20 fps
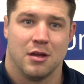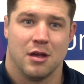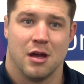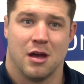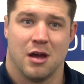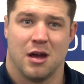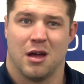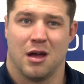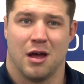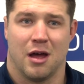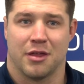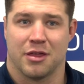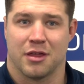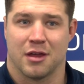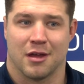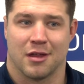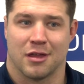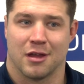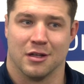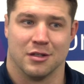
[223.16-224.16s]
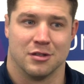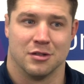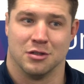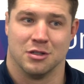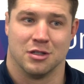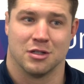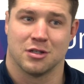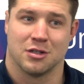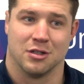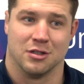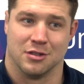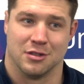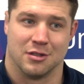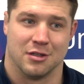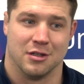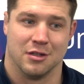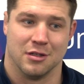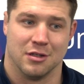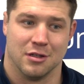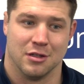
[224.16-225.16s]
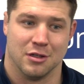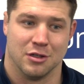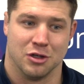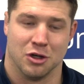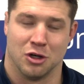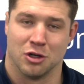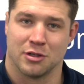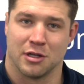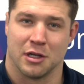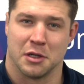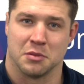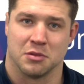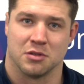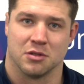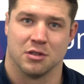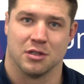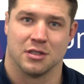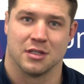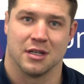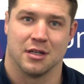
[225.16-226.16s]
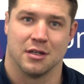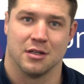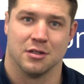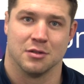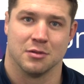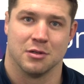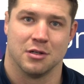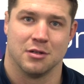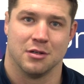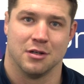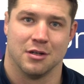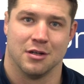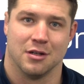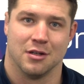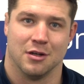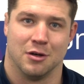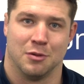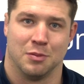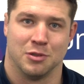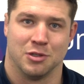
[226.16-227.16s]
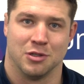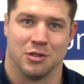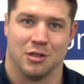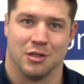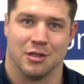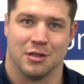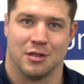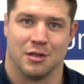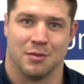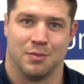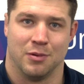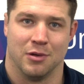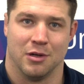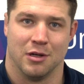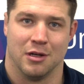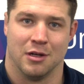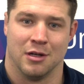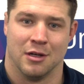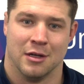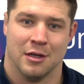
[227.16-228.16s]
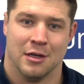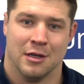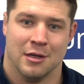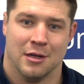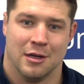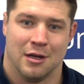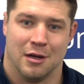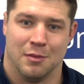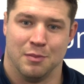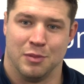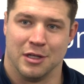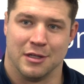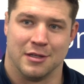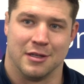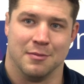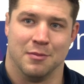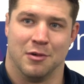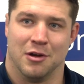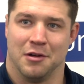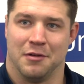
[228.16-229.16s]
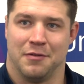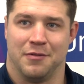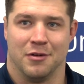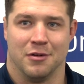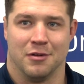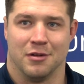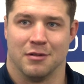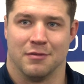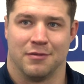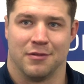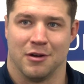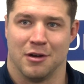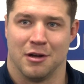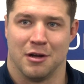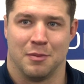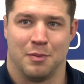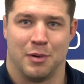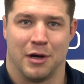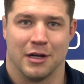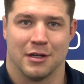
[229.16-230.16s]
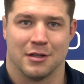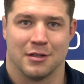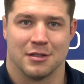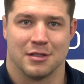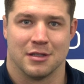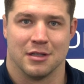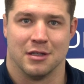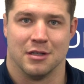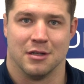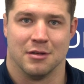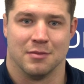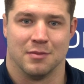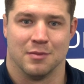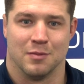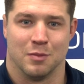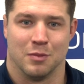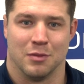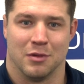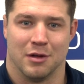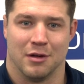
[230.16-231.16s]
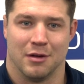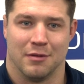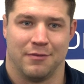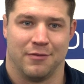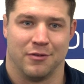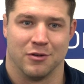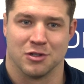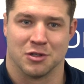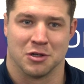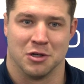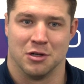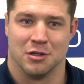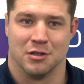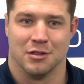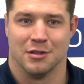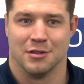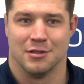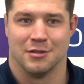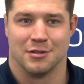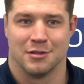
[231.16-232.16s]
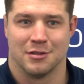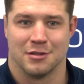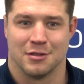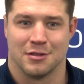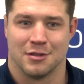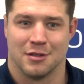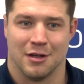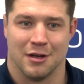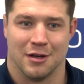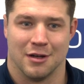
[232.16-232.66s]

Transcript: Yeah, I think so, just because the short term is so exciting as well. The opportunity to play at BT Murrayfield in front of a packed stadium for Scotland's